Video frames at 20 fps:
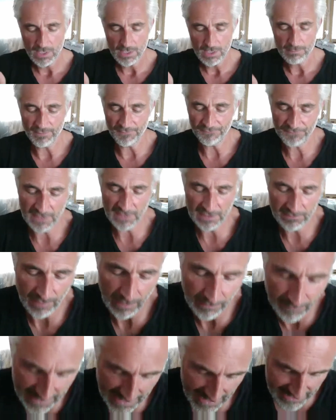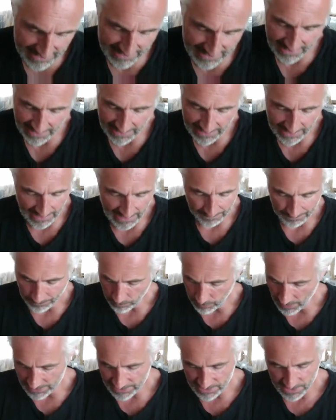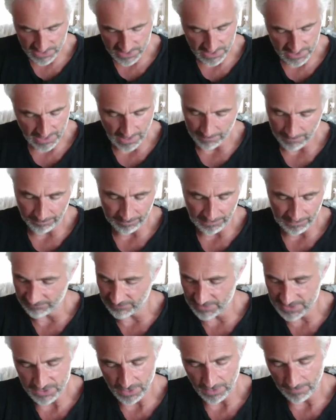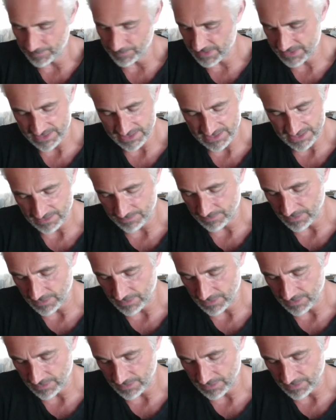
My friend rang me yesterday and he had weddings like my brother. He's got a business, a,